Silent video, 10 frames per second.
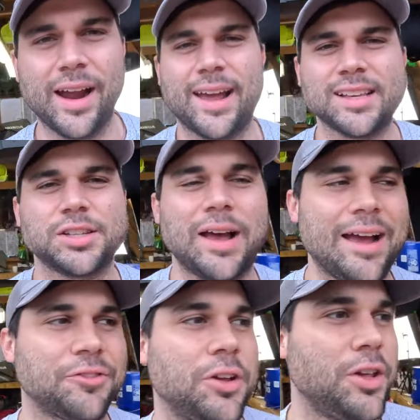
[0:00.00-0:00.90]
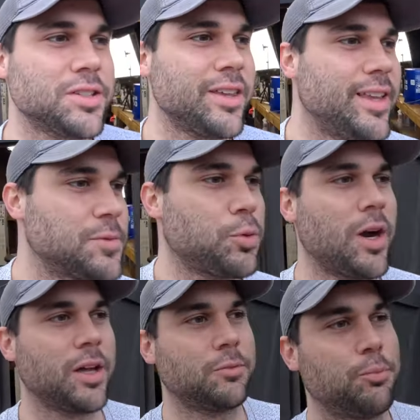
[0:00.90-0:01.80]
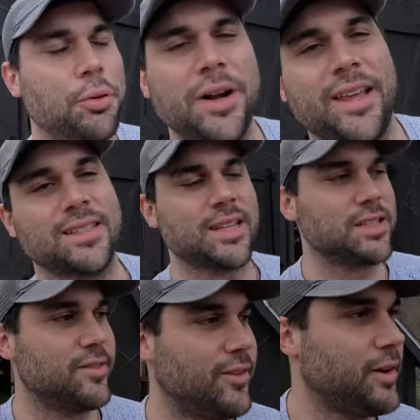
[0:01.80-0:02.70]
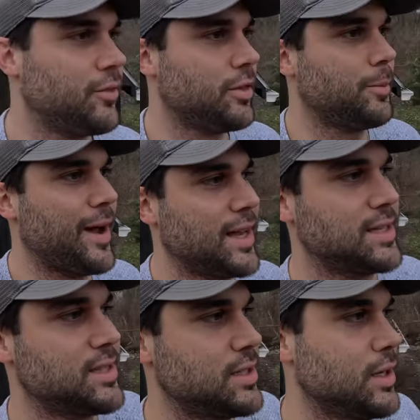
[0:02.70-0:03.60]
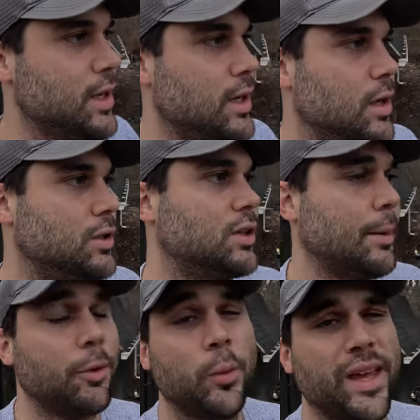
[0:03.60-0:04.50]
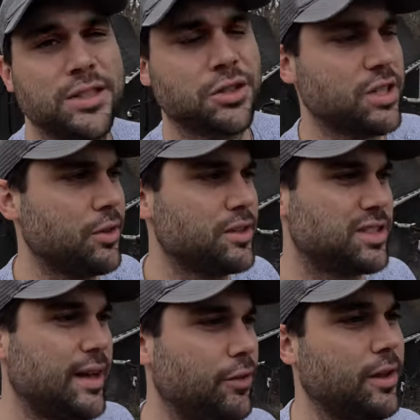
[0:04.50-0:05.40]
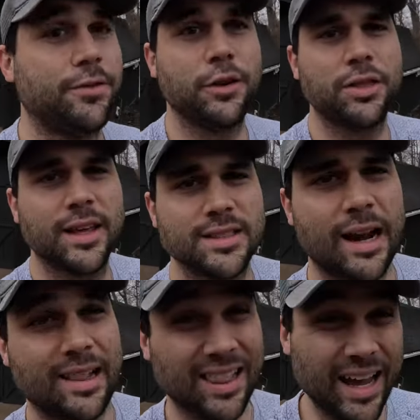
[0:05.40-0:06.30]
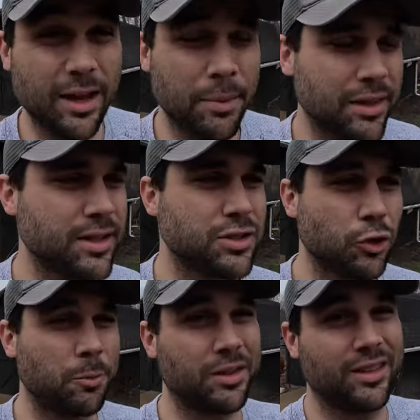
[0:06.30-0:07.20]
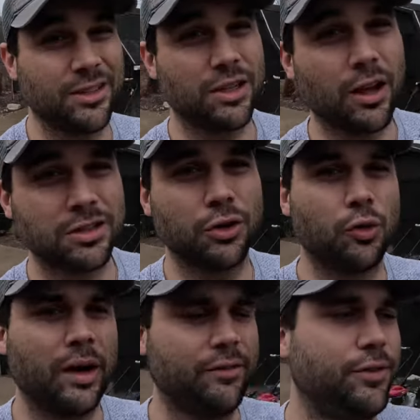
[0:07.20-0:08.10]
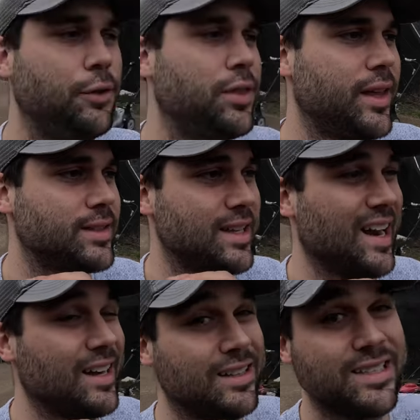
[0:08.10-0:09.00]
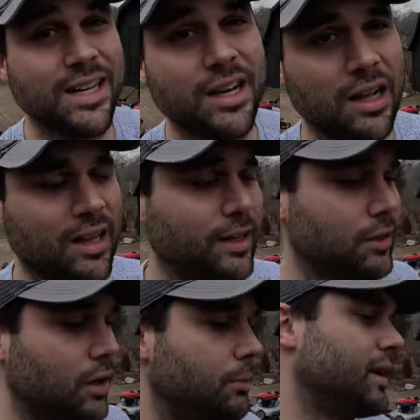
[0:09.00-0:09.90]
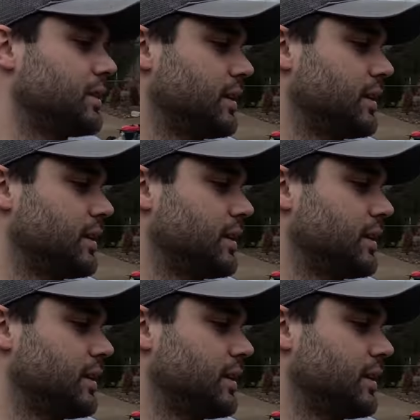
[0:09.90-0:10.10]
All right, guys, so after using this product pretty extensively over the past couple weeks or so, there's definitely a few things that I like about this tool, but there's also quite a few things that I did not like at all about